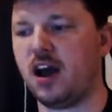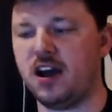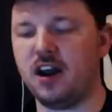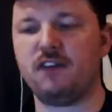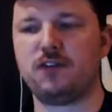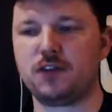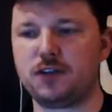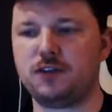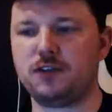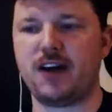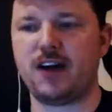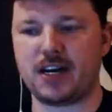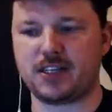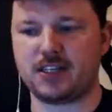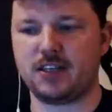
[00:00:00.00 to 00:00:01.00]
enough for
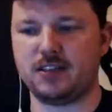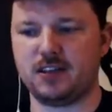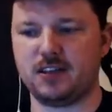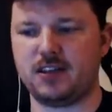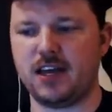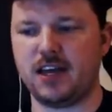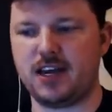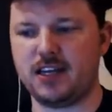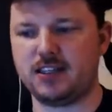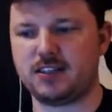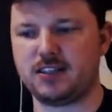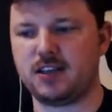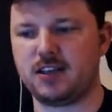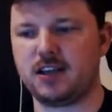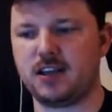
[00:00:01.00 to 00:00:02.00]
2 factions that